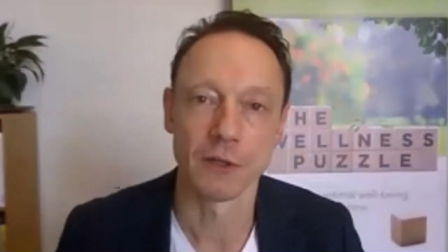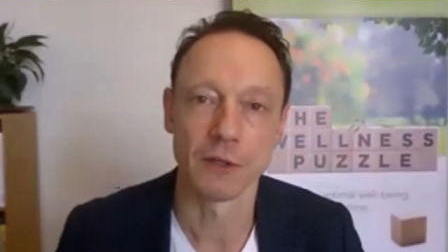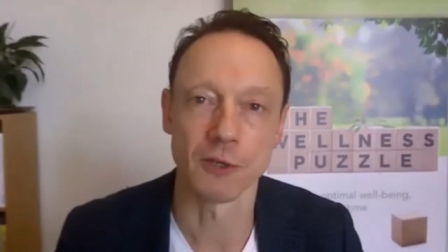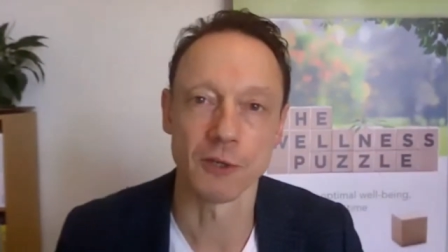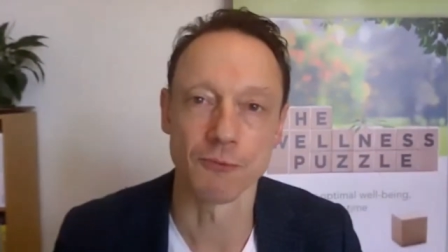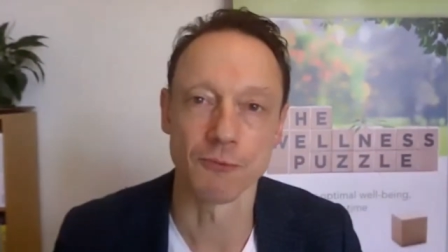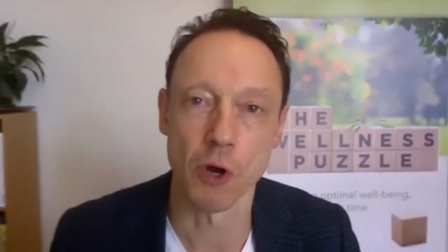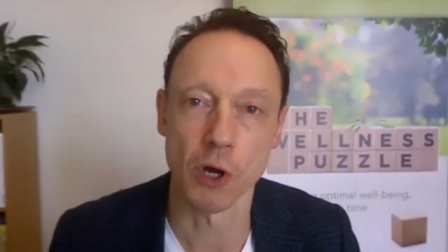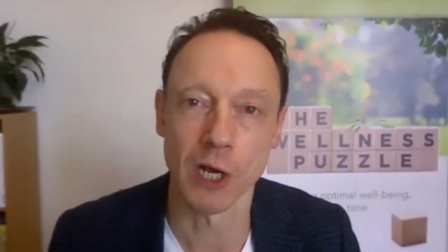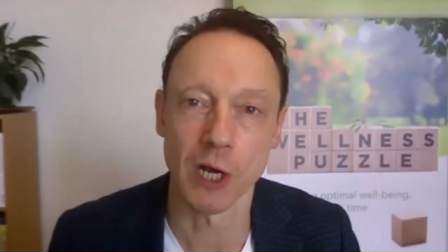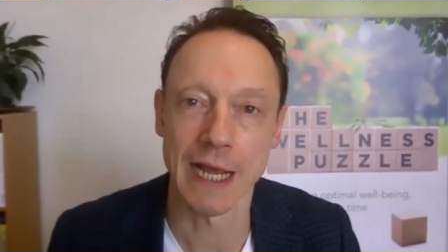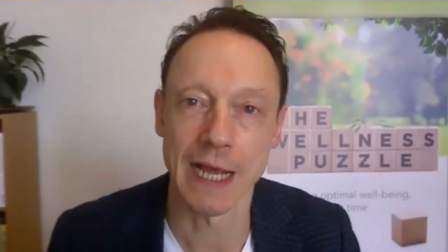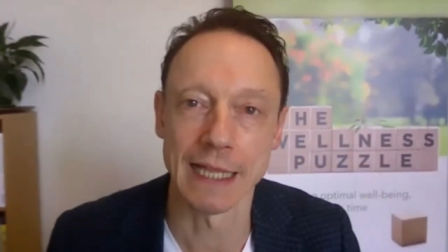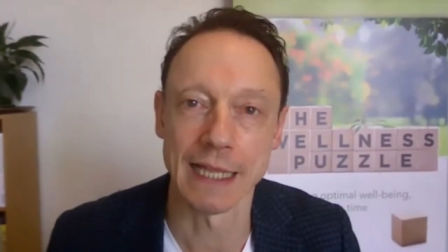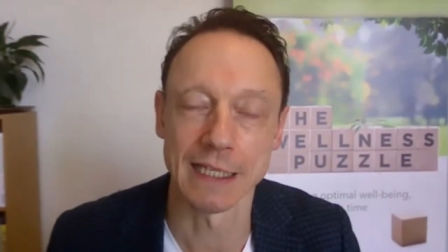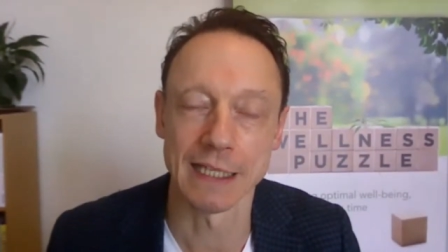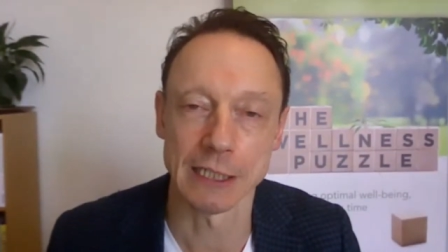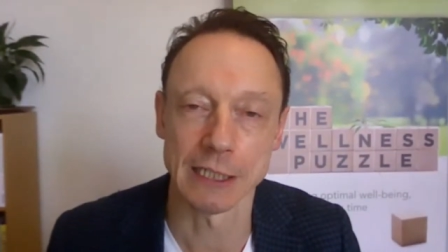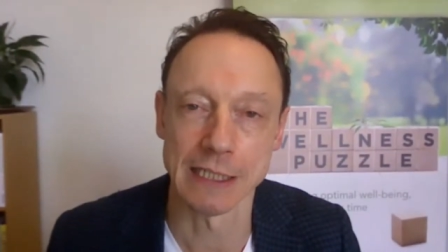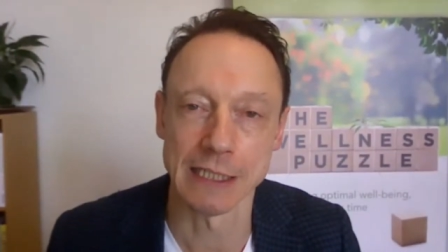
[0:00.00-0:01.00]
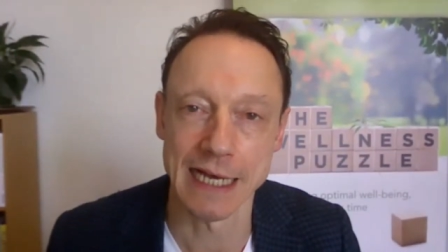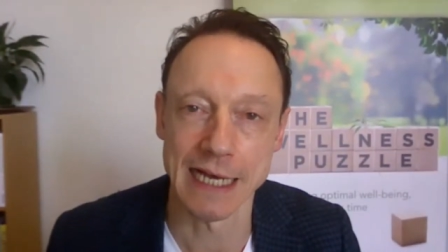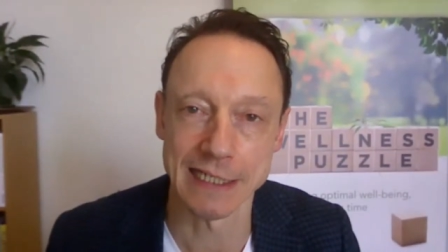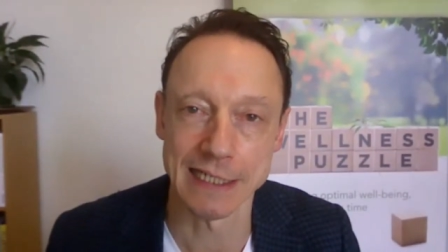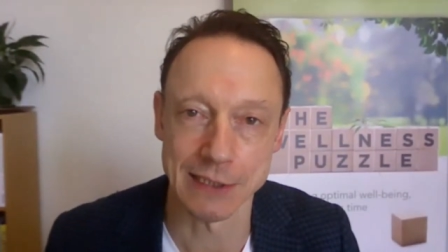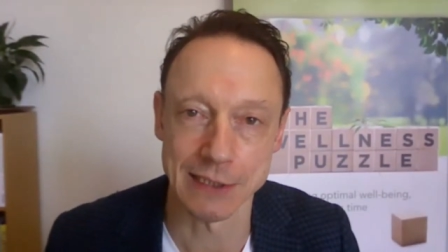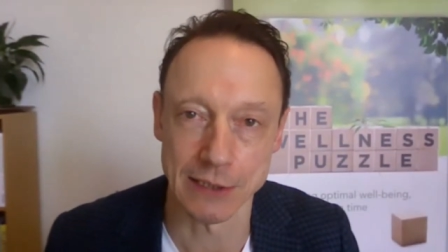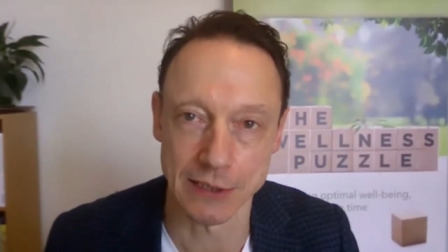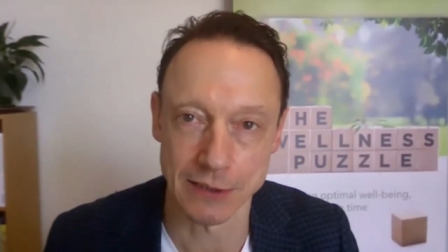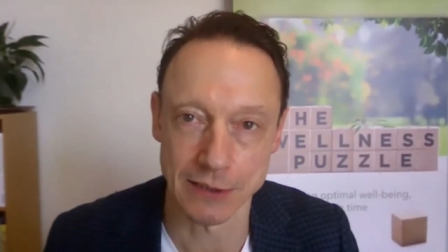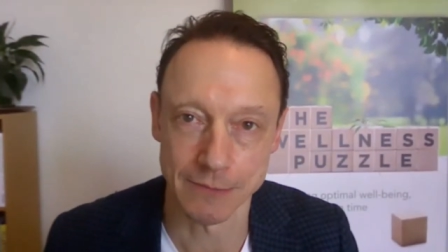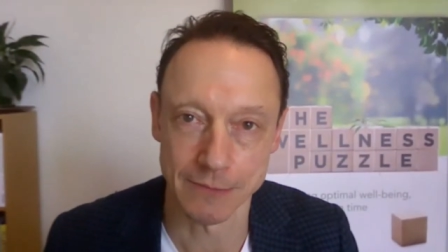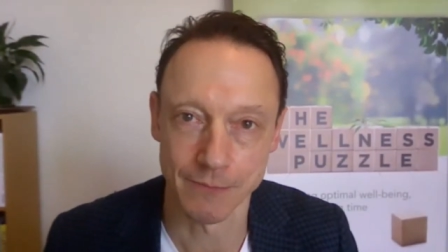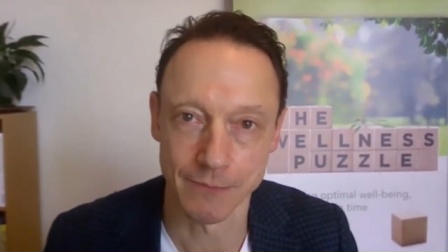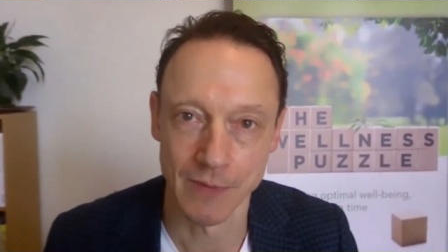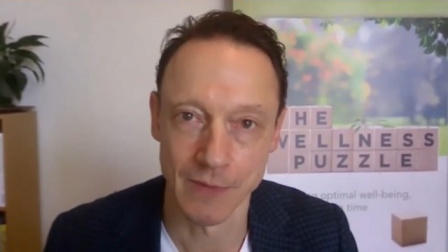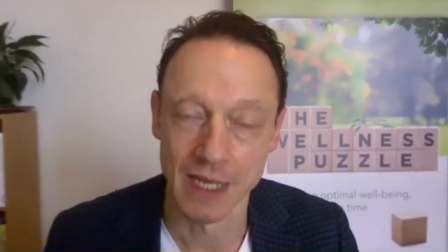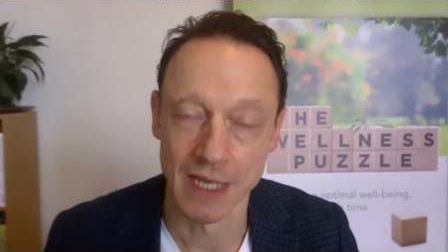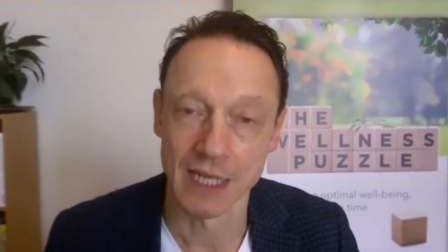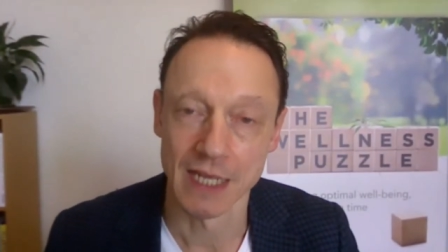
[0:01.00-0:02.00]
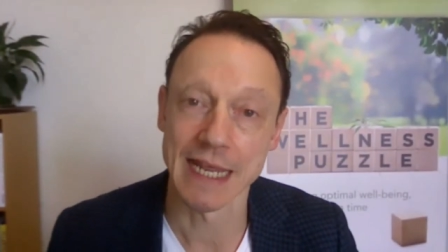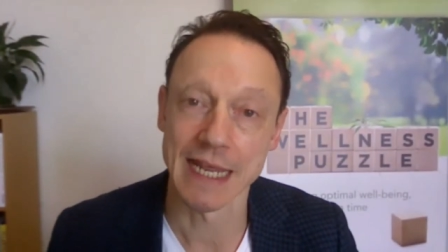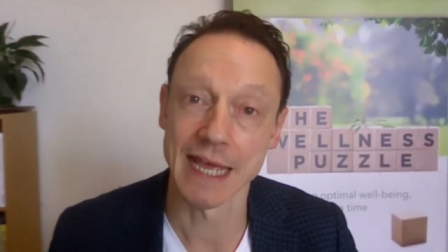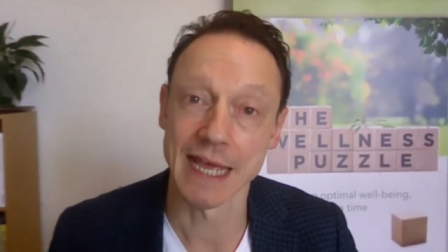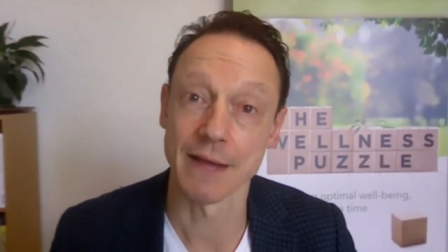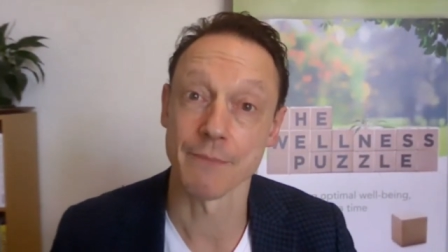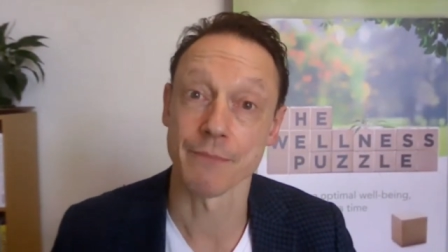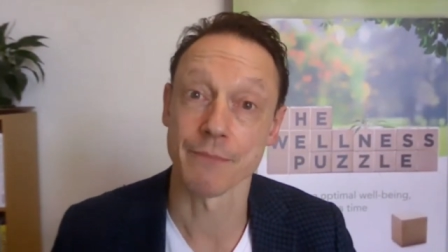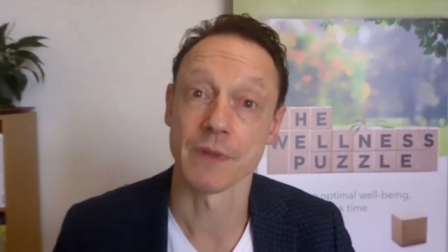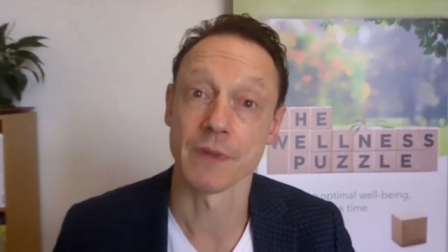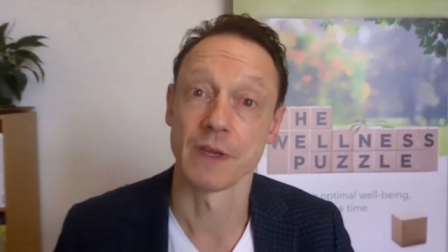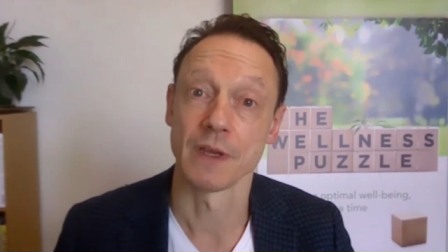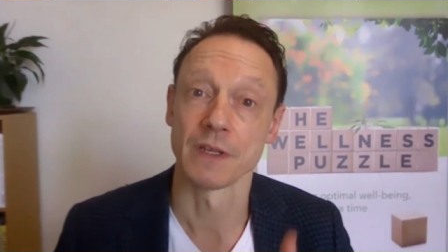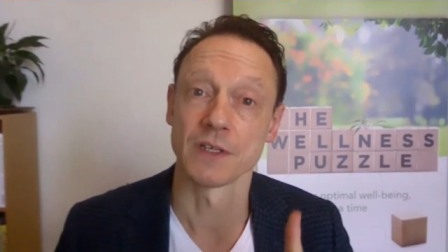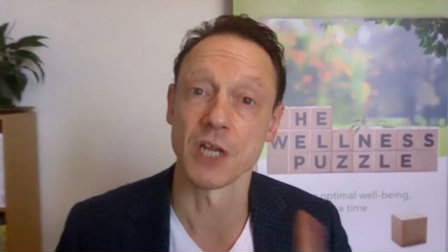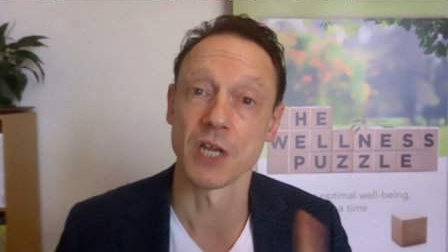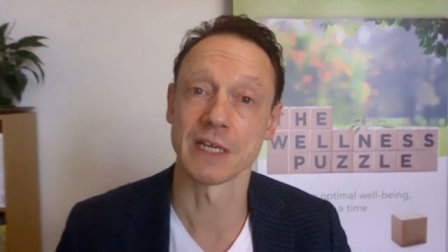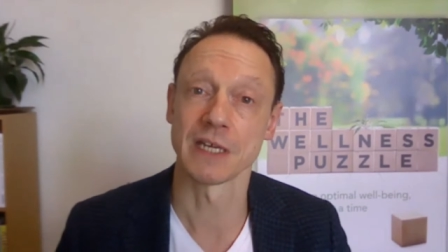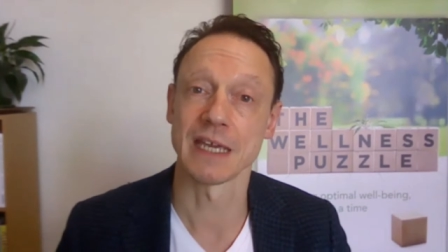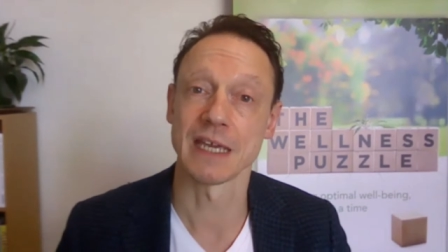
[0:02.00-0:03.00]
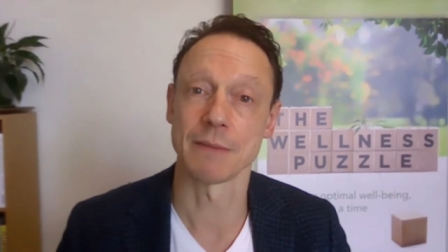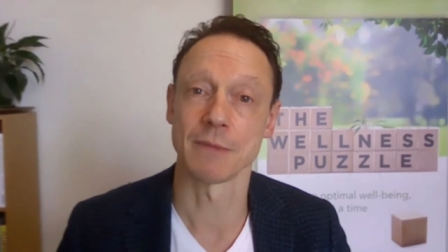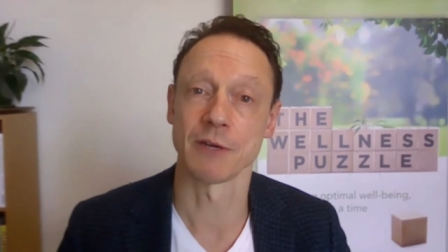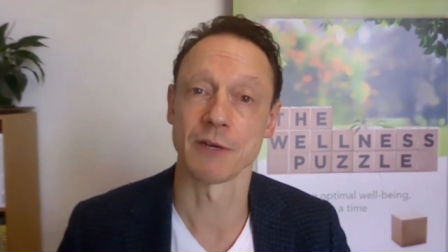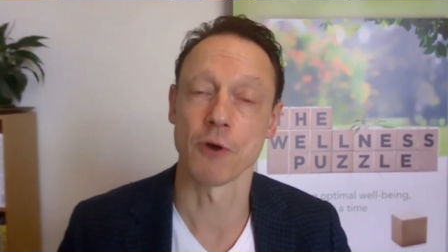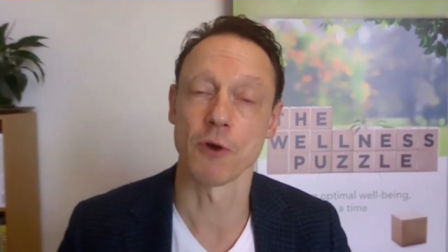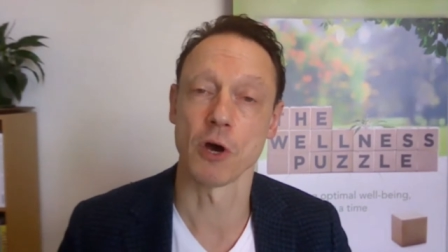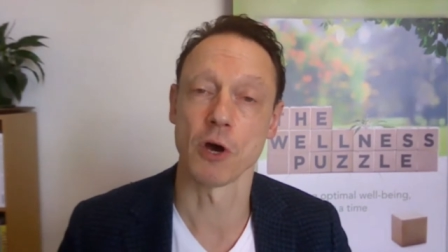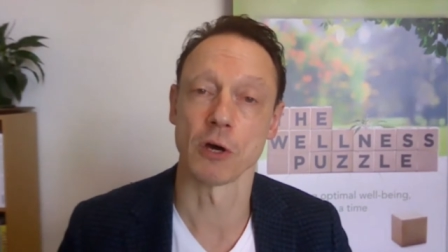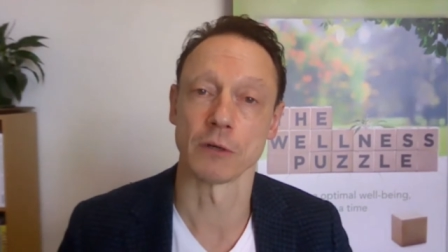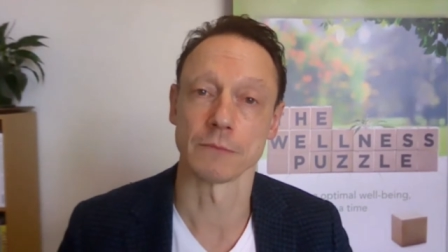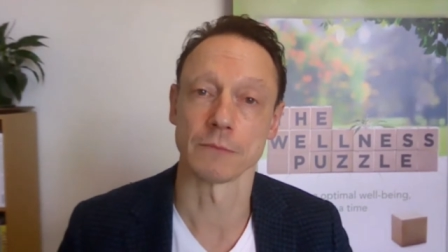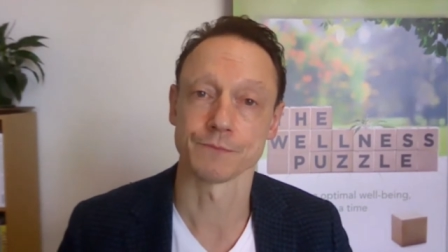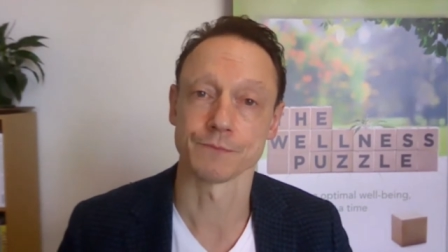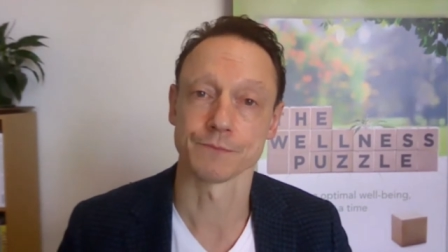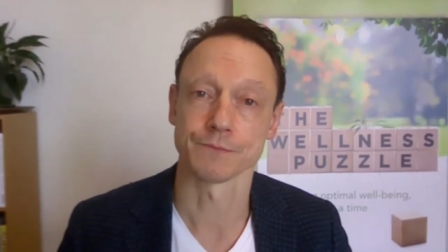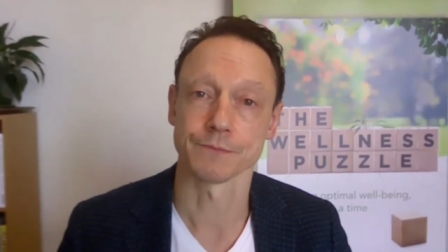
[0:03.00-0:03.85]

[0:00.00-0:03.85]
the wrong colour glasses. Now, don't get me wrong.